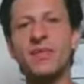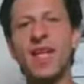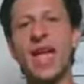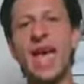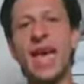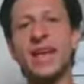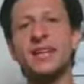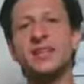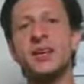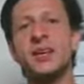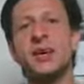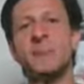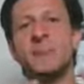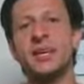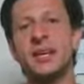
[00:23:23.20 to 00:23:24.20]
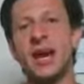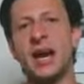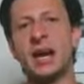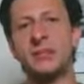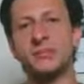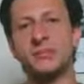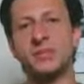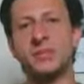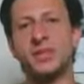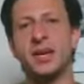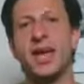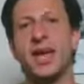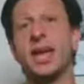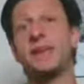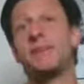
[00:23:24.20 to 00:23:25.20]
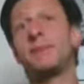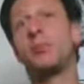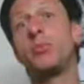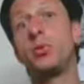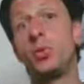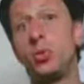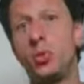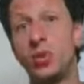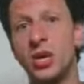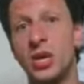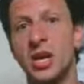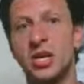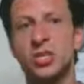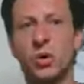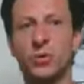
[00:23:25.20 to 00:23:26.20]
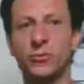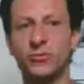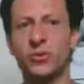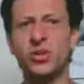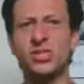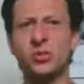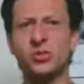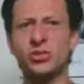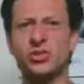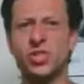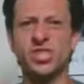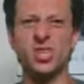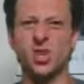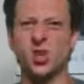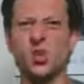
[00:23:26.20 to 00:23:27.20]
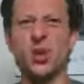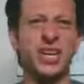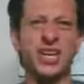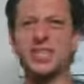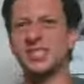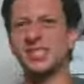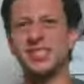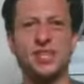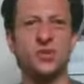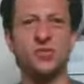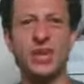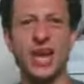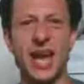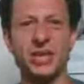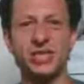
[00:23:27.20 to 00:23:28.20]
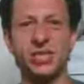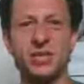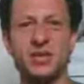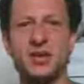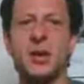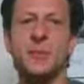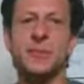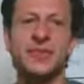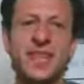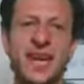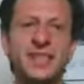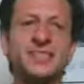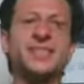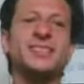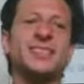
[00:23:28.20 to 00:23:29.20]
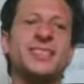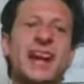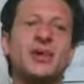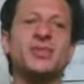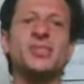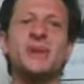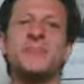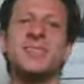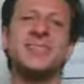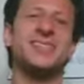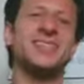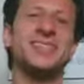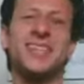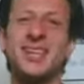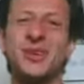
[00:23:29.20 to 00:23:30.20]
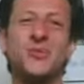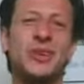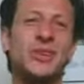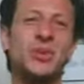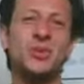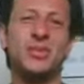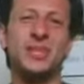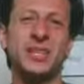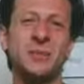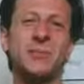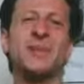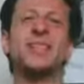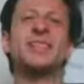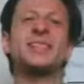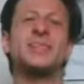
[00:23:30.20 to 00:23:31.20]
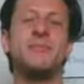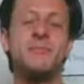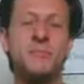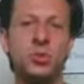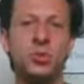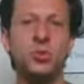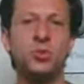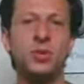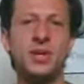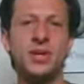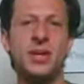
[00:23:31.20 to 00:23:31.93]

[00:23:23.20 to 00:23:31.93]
and becomes a mood. So at first it was just a quick instinct reaction, but then it's now something that's sticking with you a little bit, and it's a mood.